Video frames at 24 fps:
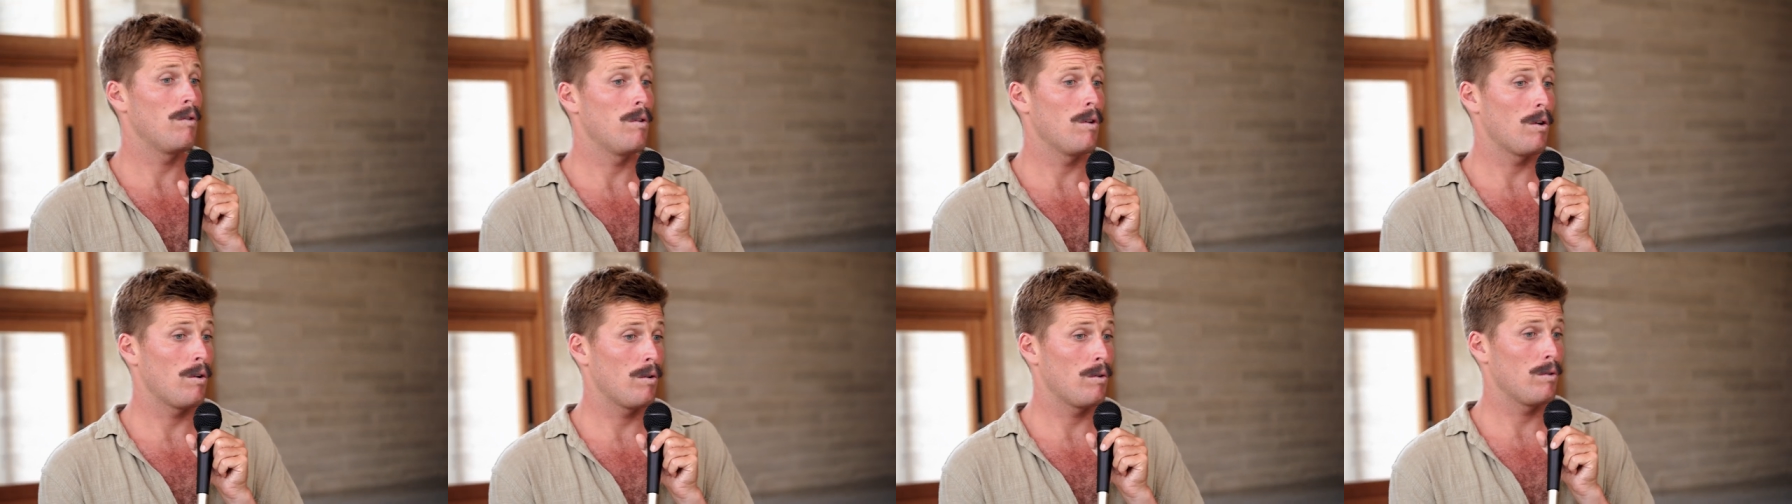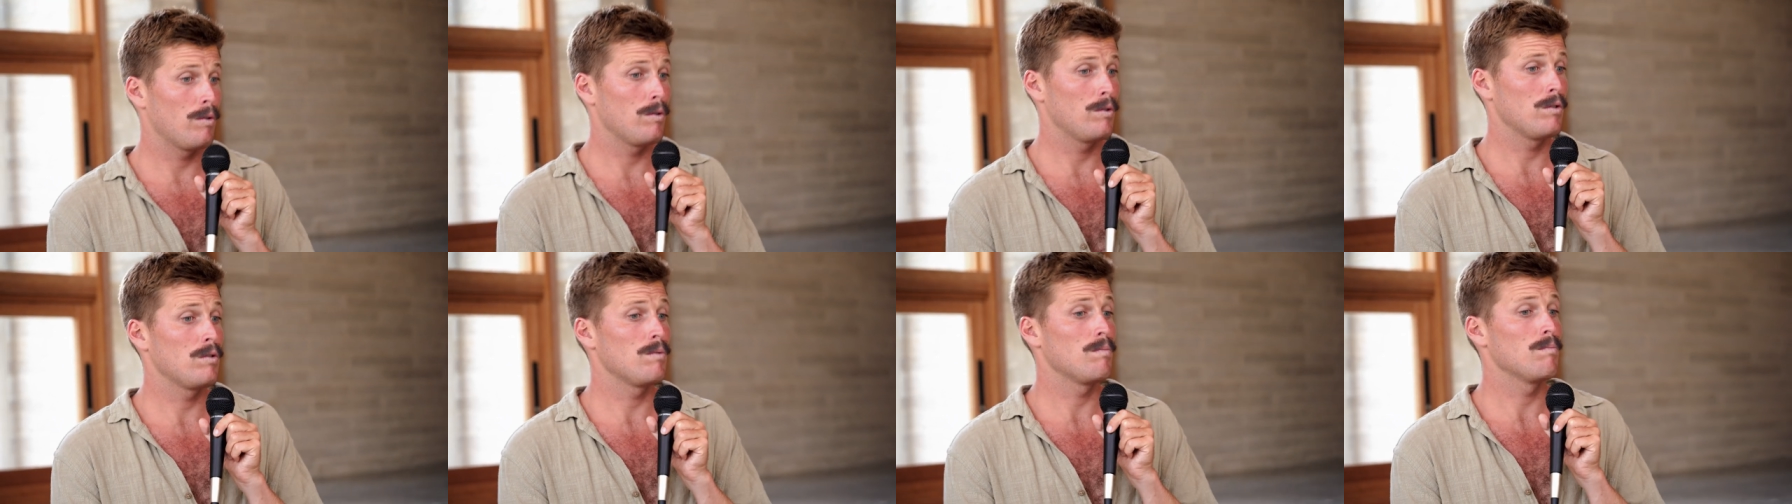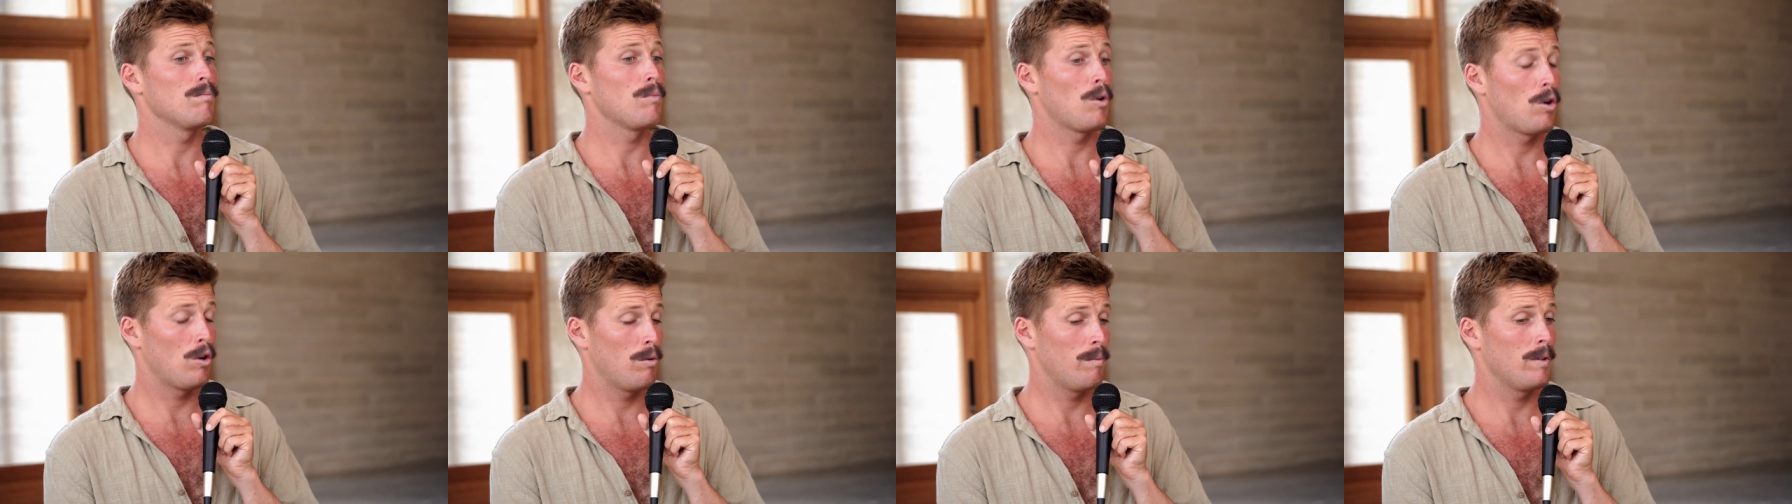those
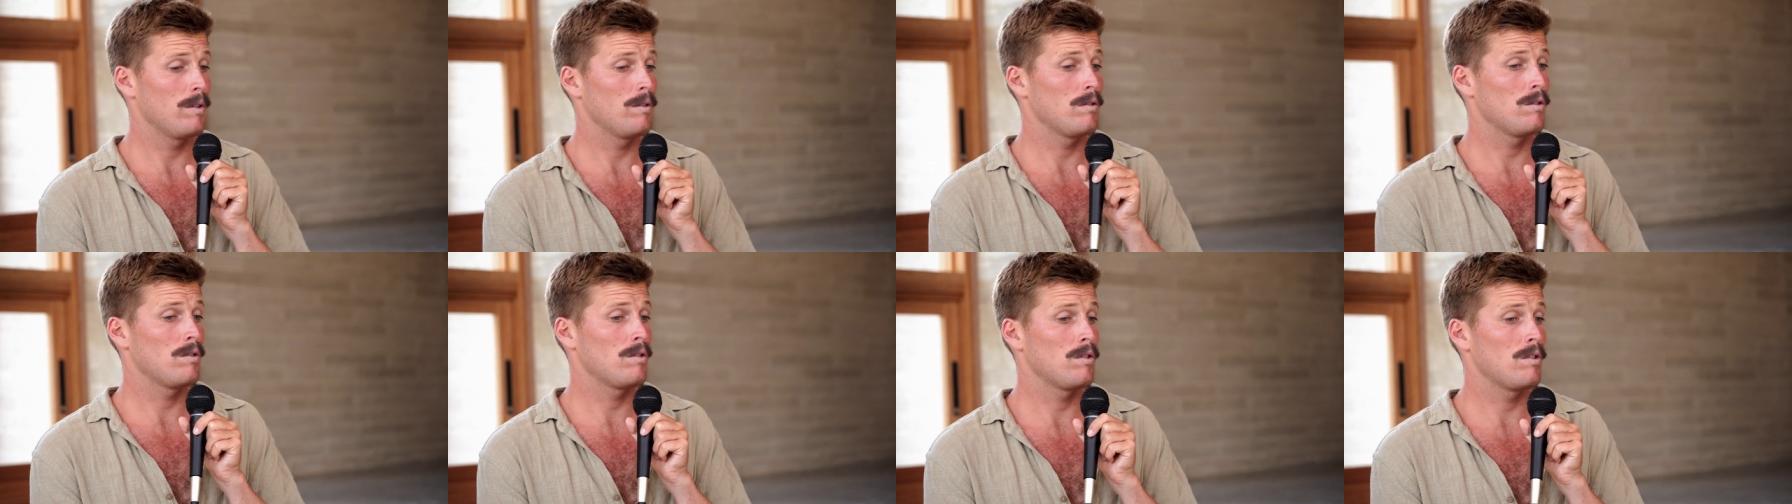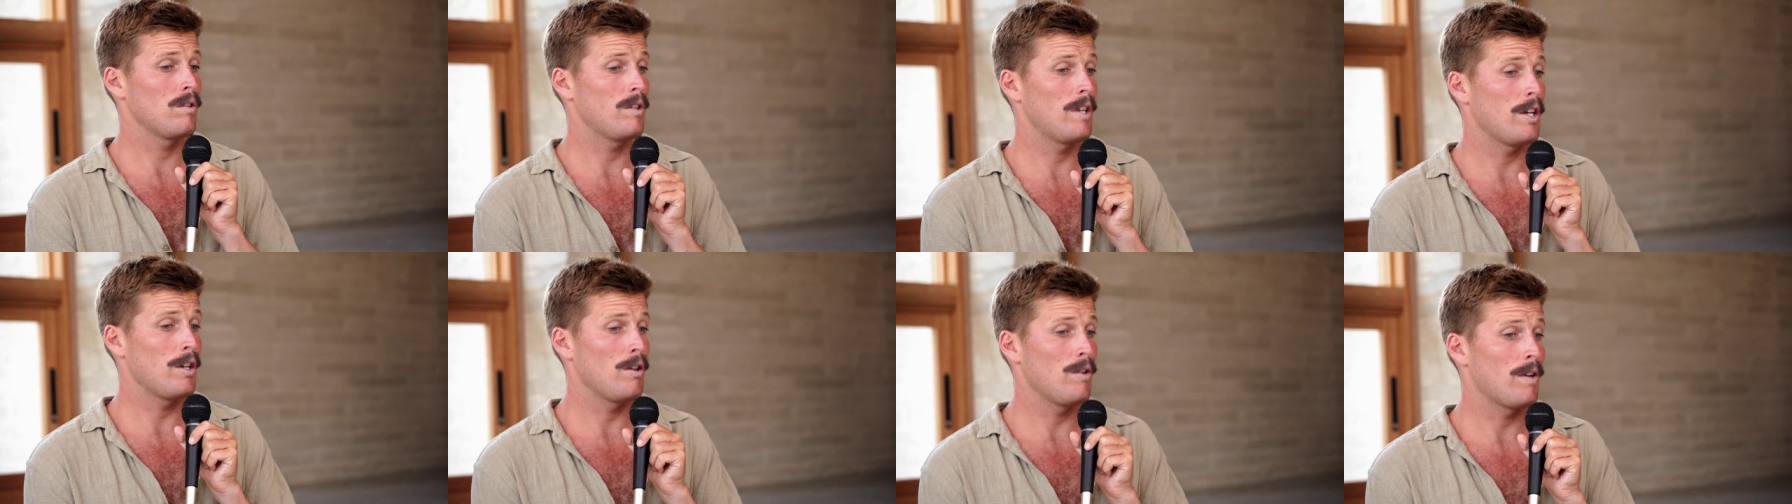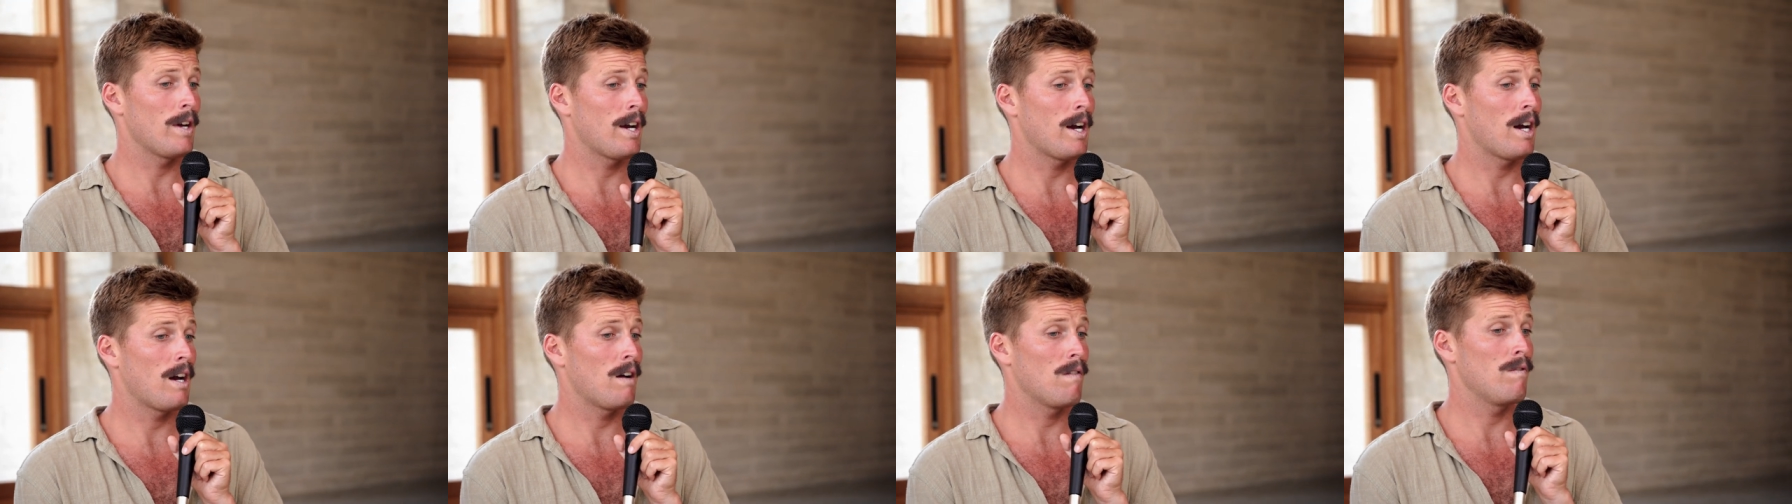moments that you
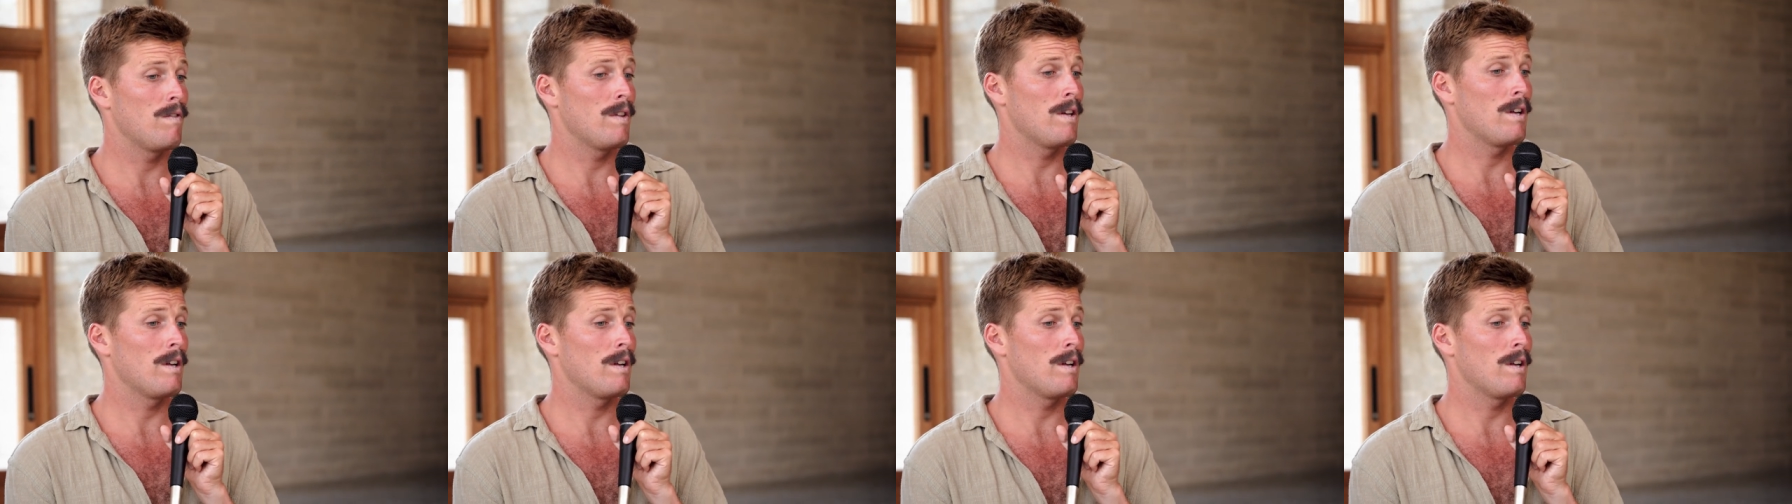have